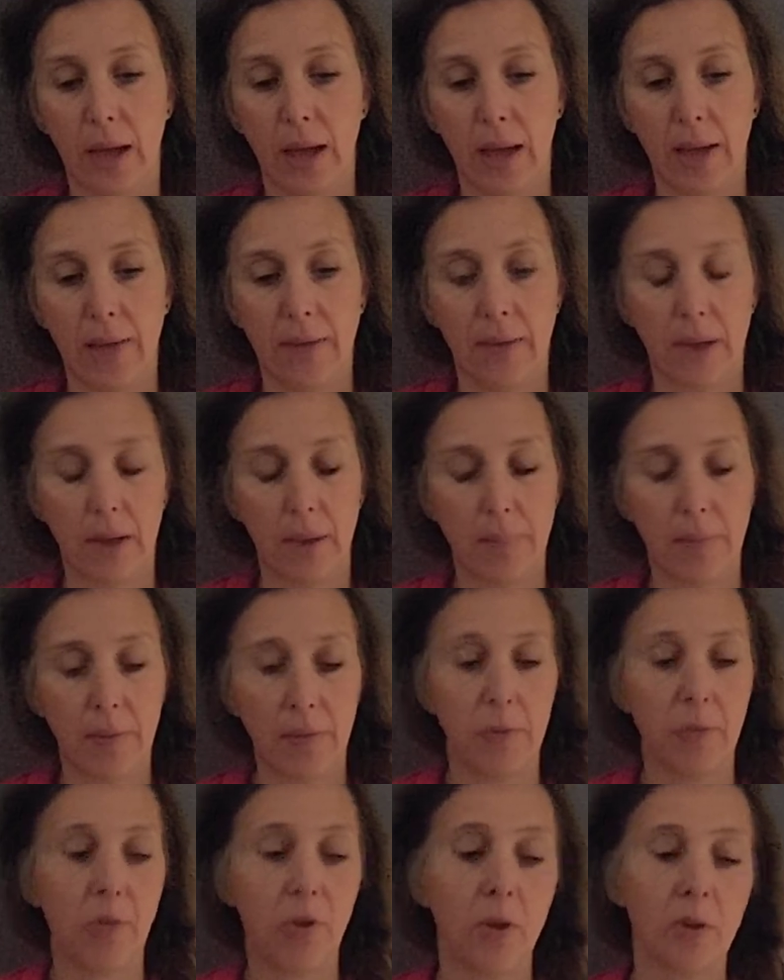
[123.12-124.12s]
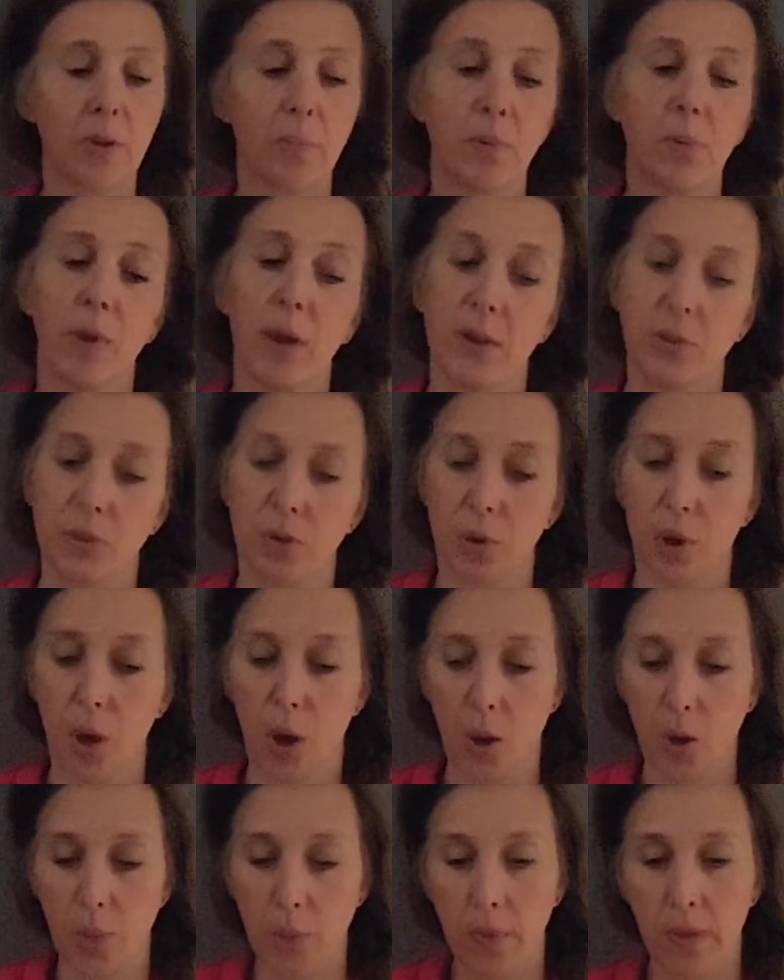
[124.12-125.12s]
at, if you've got some around your
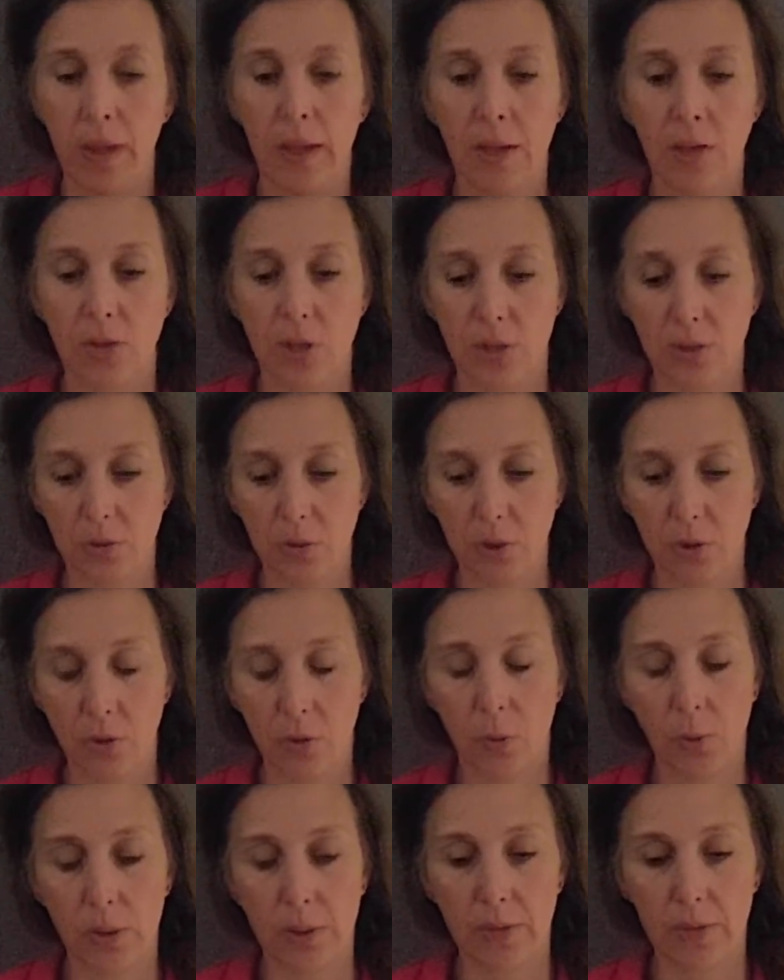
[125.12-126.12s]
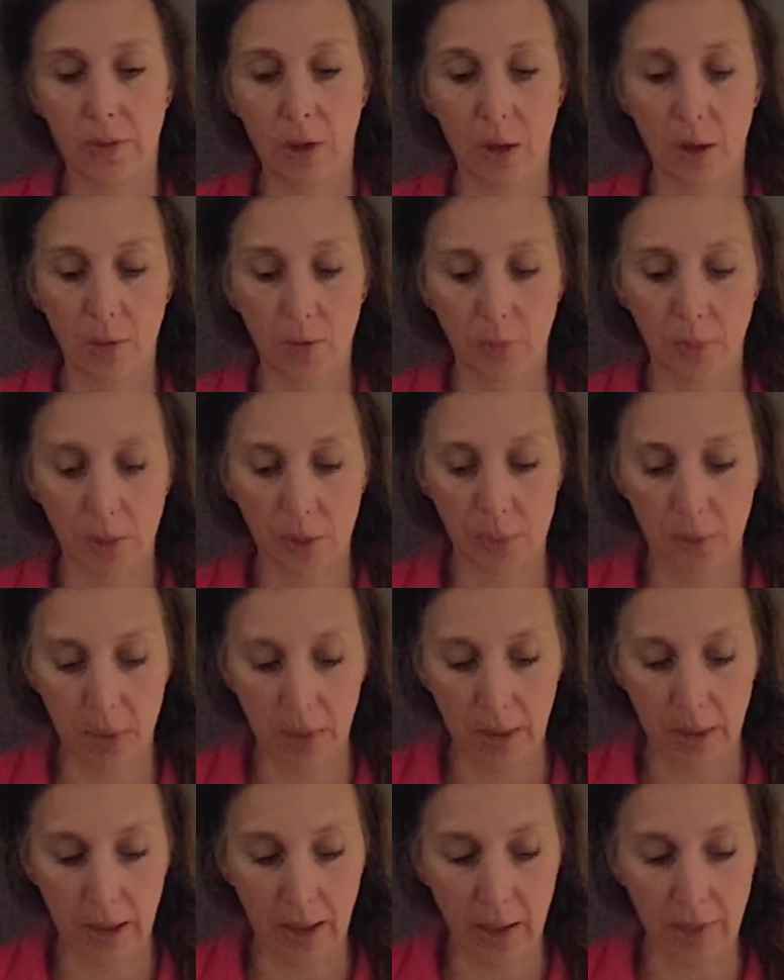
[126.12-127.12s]
home, just not the woolly scarves, but you
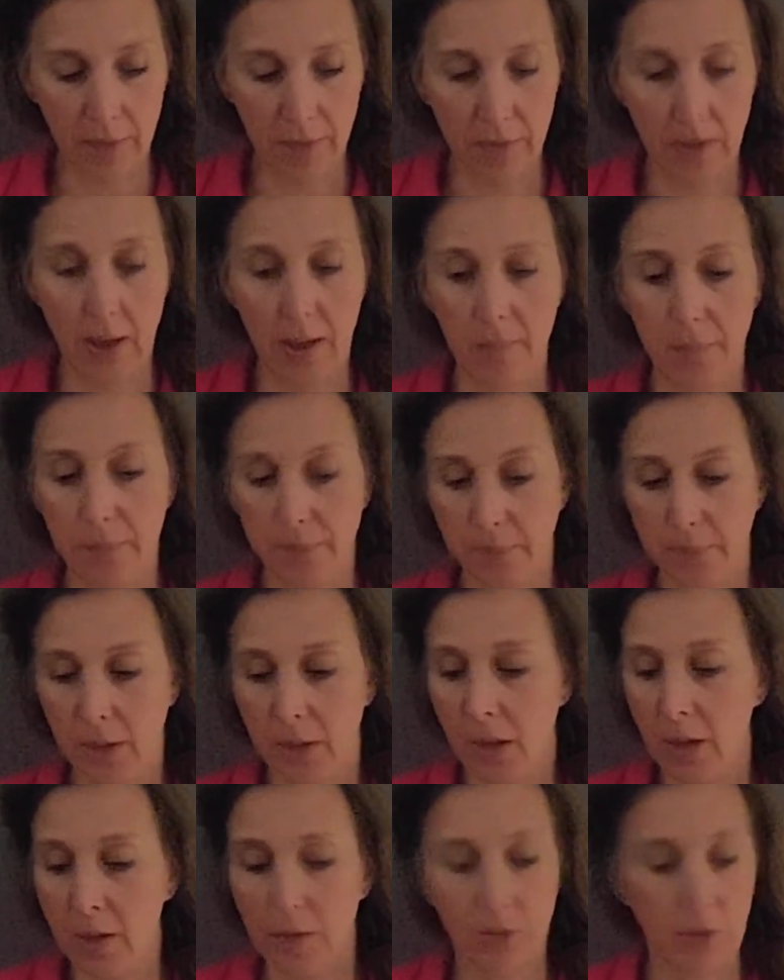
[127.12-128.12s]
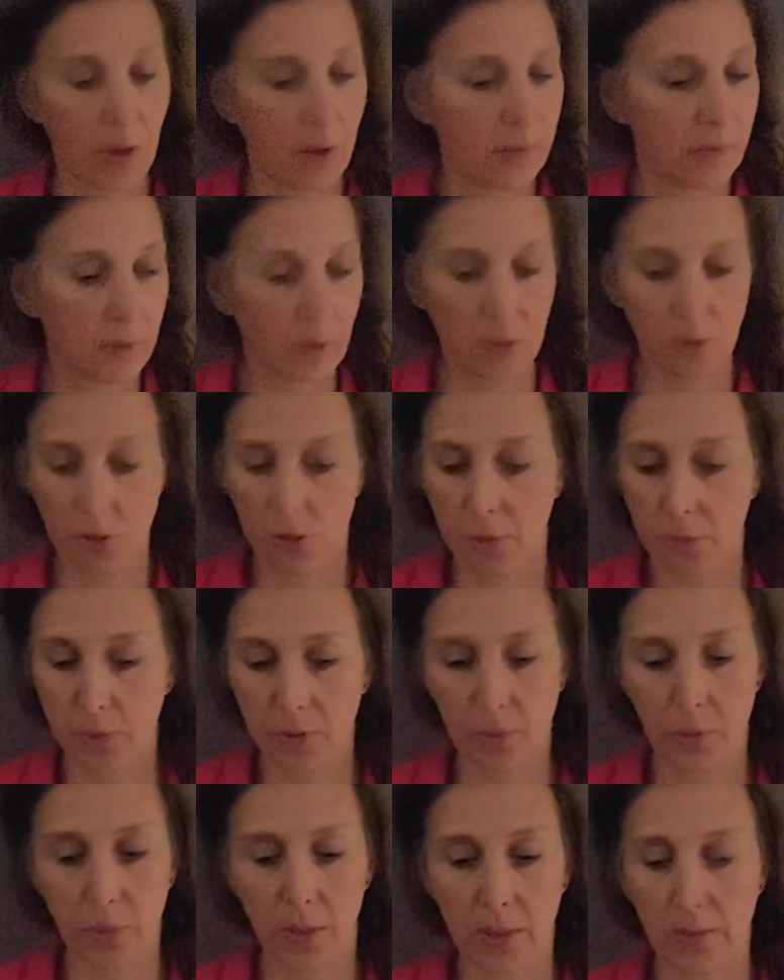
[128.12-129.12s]
might have scarves that are just
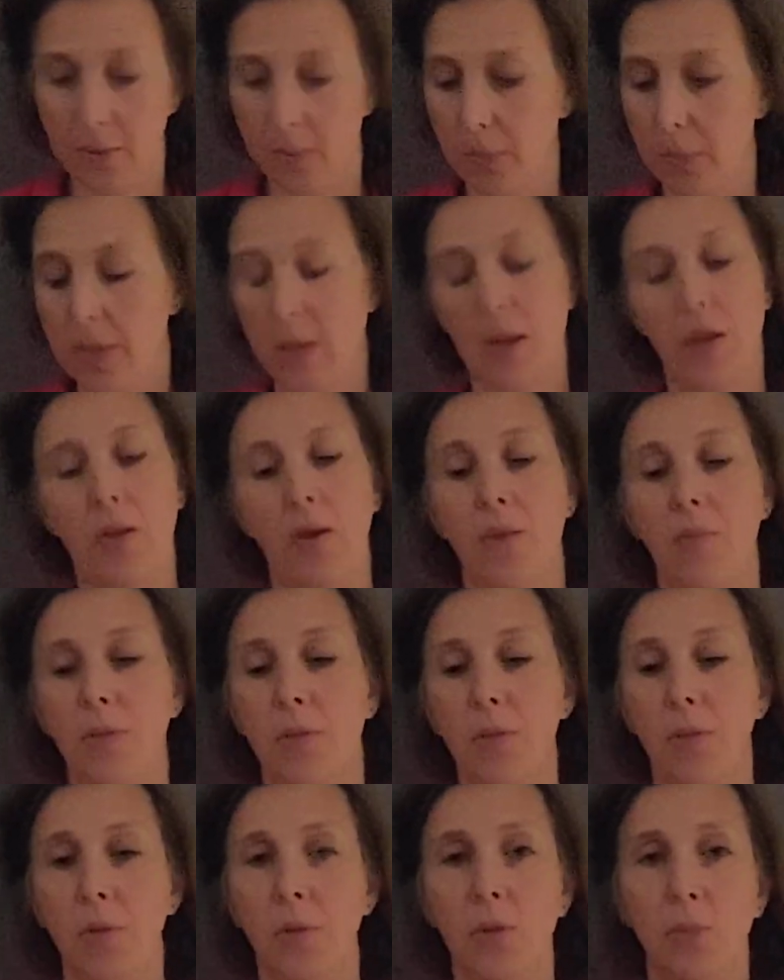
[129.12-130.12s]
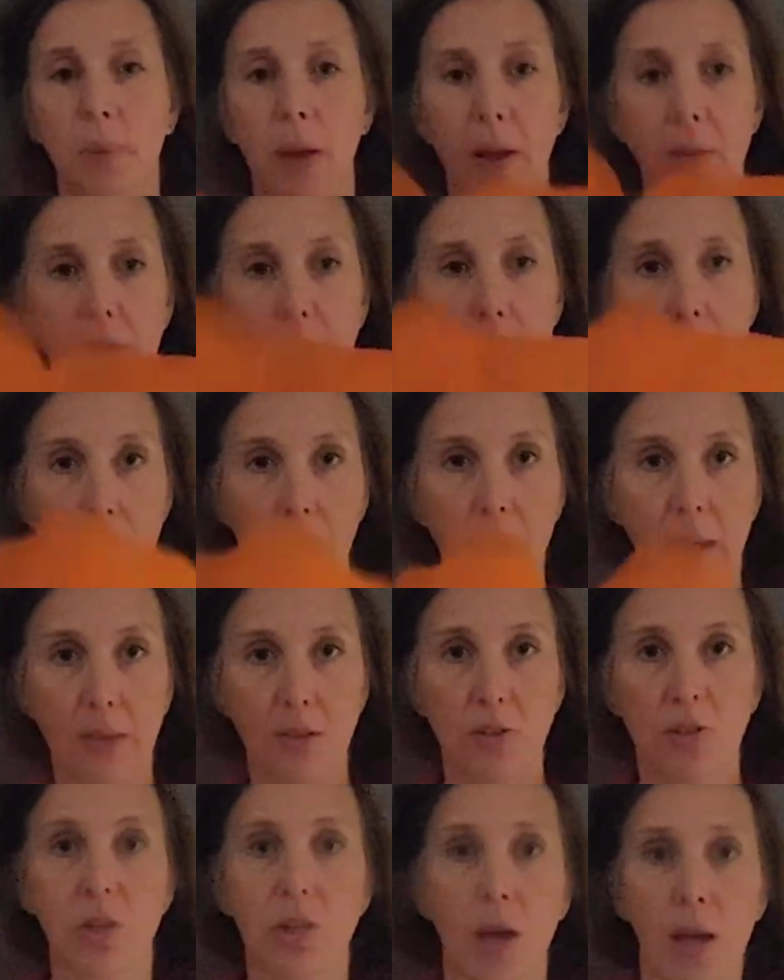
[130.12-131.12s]
put away somewhere that you haven't thought about, that might
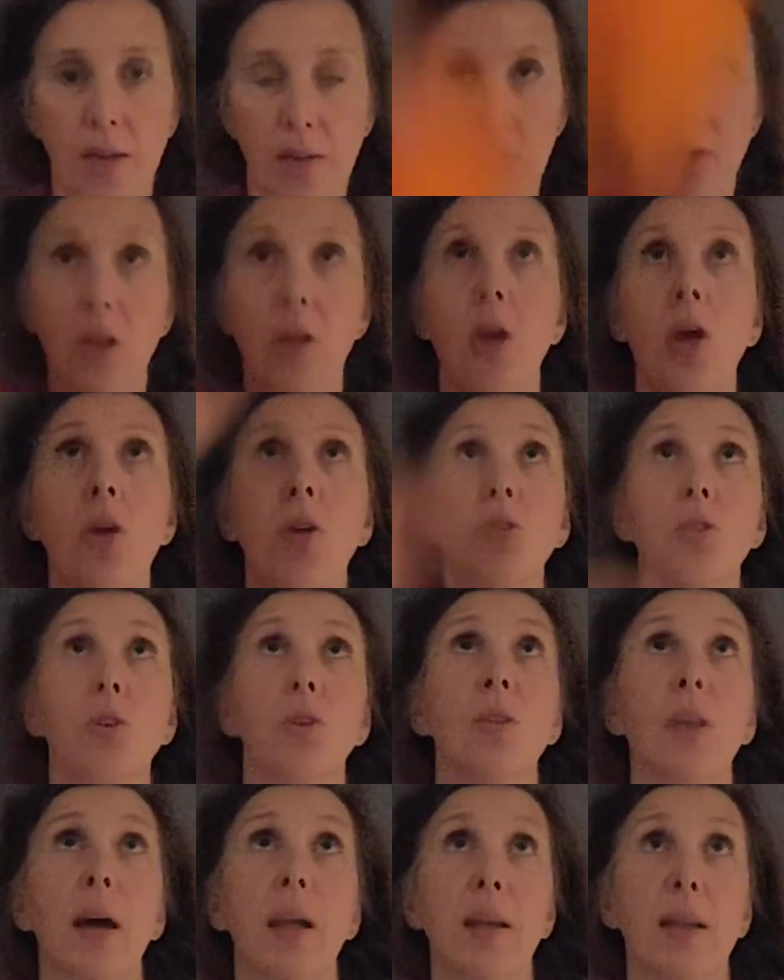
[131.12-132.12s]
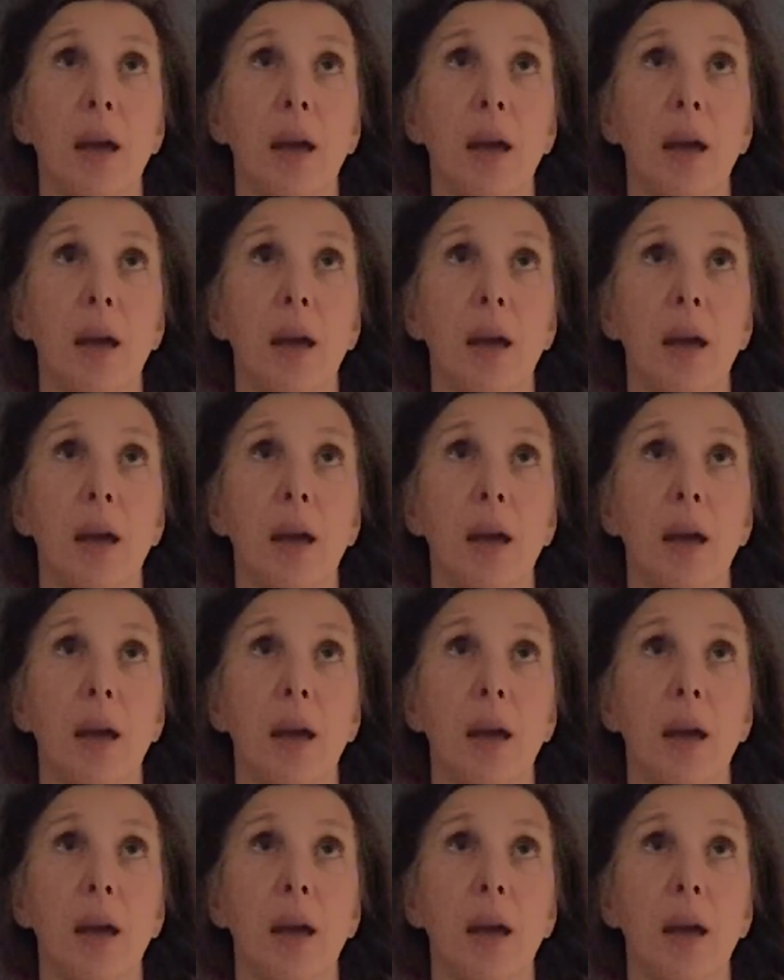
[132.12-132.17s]
just do that